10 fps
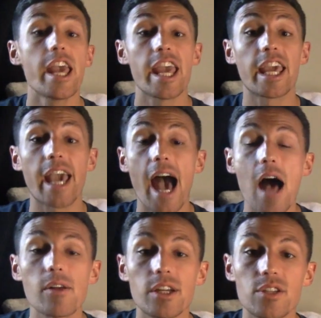In
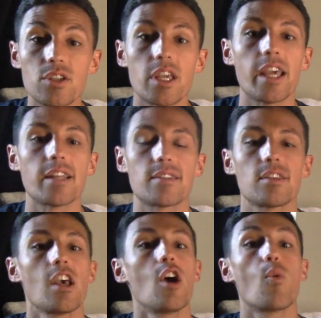college, it's,
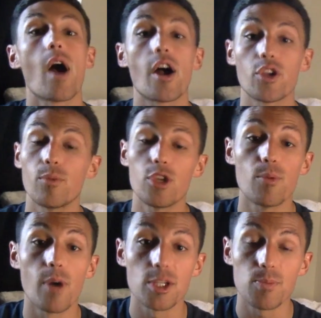wow, you
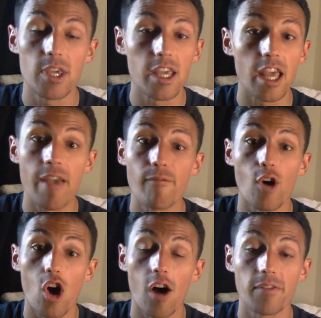must be
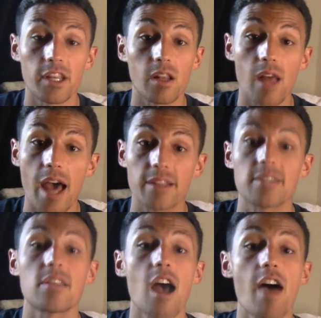involved in a lot of
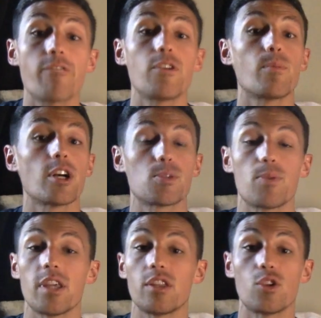stuff. You must
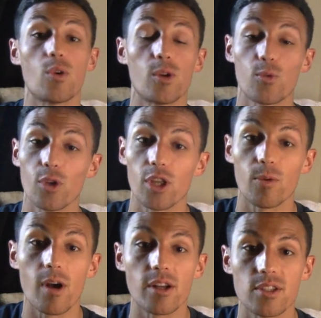be doing really
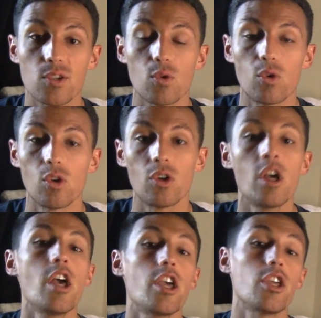well in school.
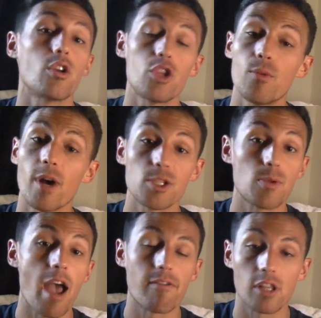You know, you must
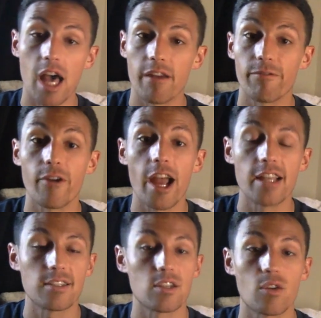have a lot of
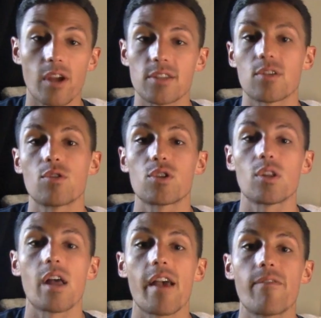friends and a great social
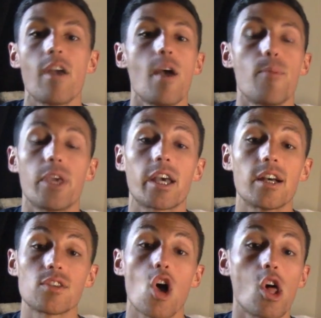life,
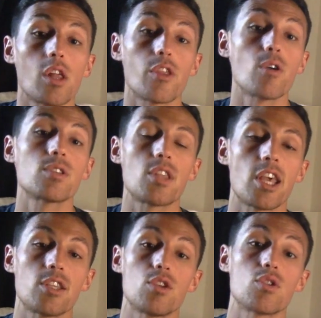because all of those
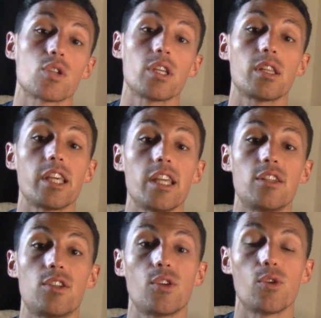things usually
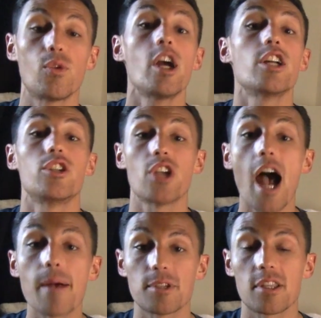lead to
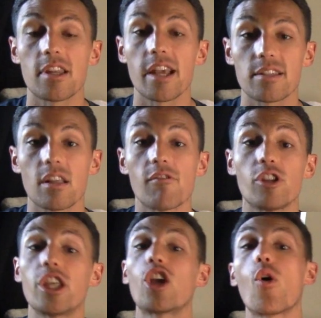jobs at the next level.
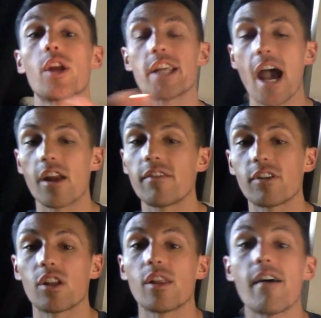And then going down
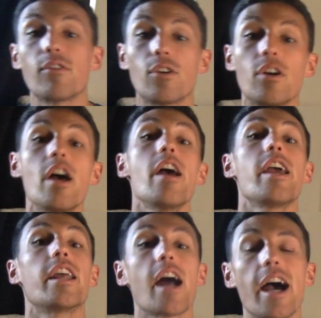even a level
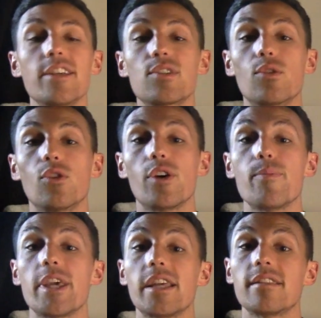in high school, it
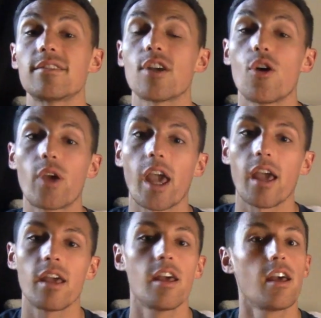means,
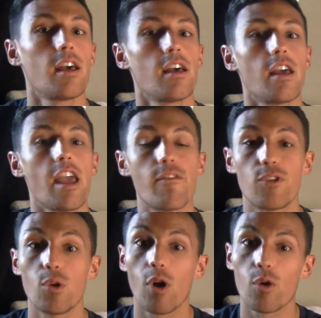okay, if
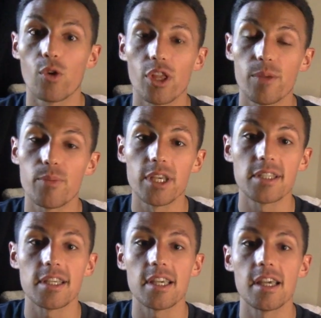you are really
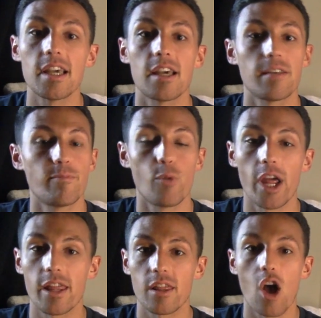busy
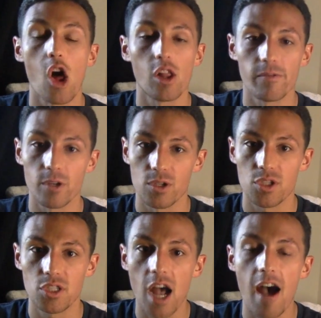with all of your
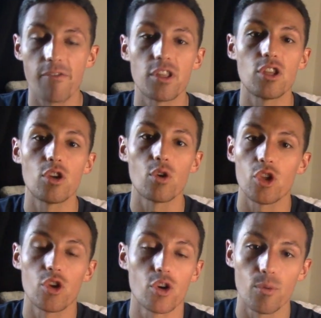stuff, then
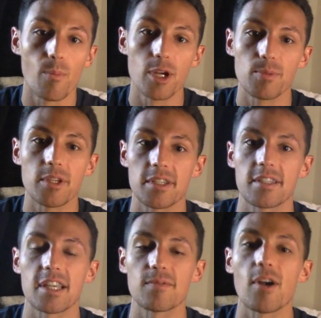you must be a
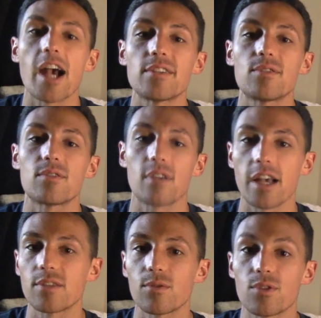successful high
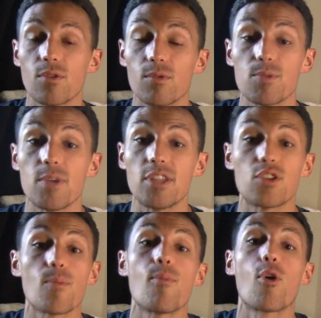school student, which means
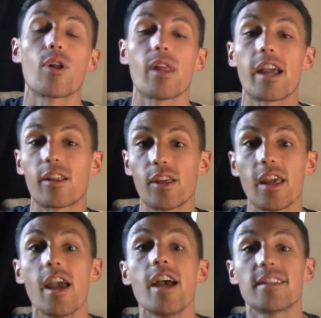you're more
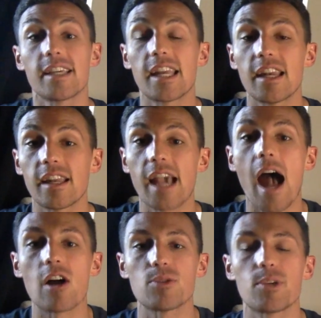likely to get into
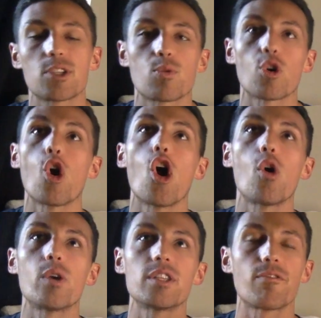college, because we're
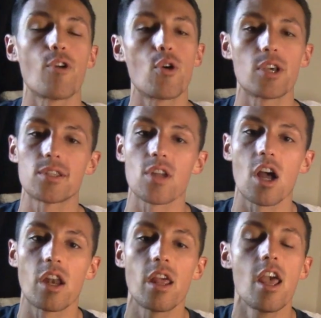always focused
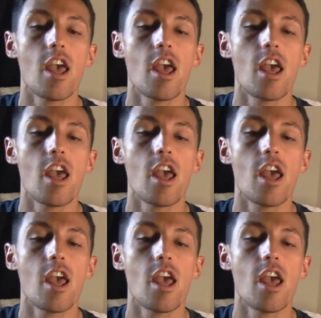on